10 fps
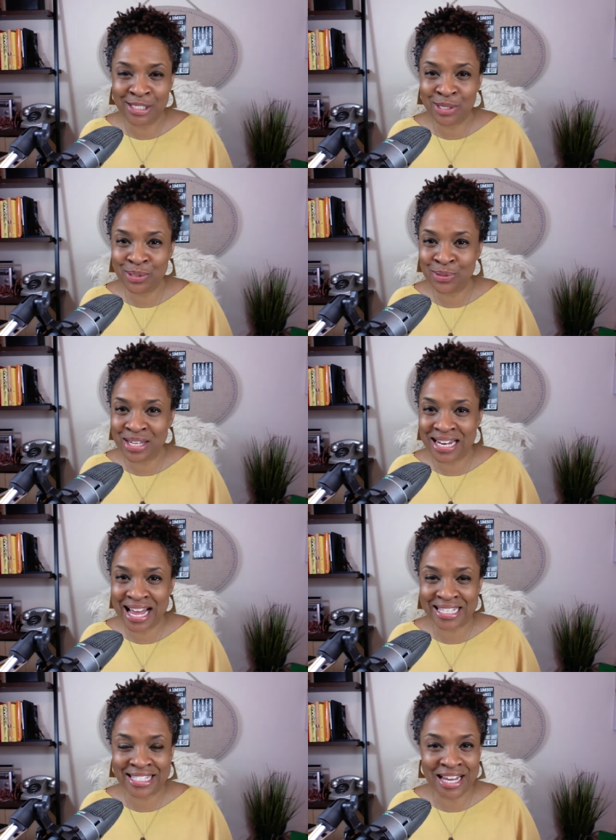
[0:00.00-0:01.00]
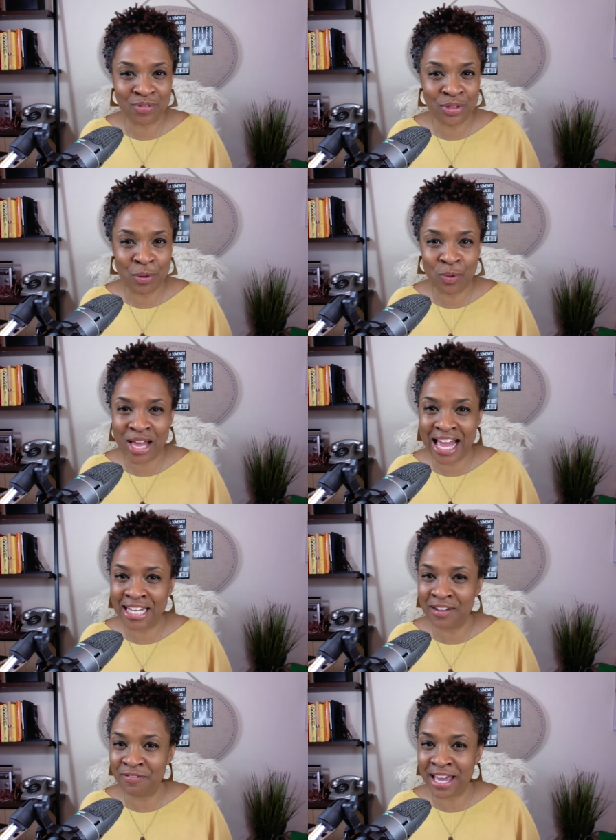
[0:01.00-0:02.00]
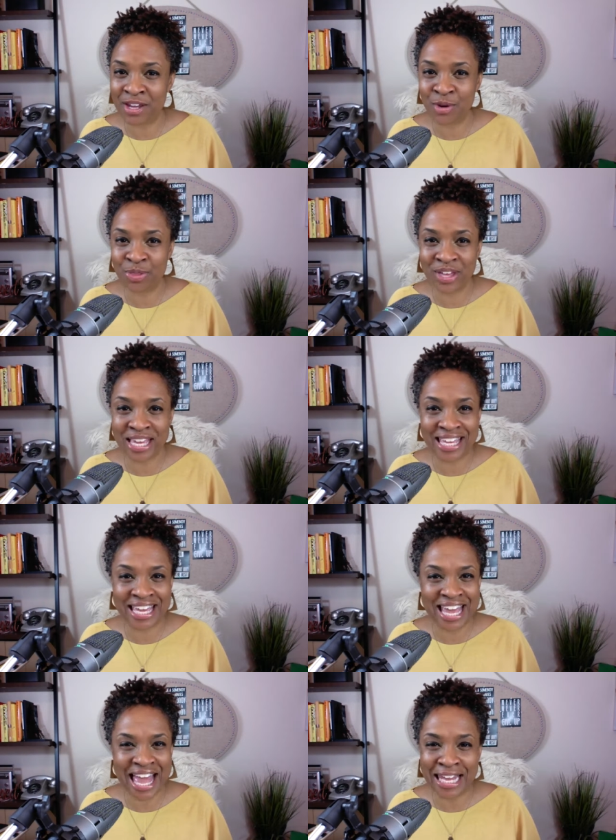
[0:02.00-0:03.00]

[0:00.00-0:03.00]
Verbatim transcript: to the next level, that will elevate your thinking,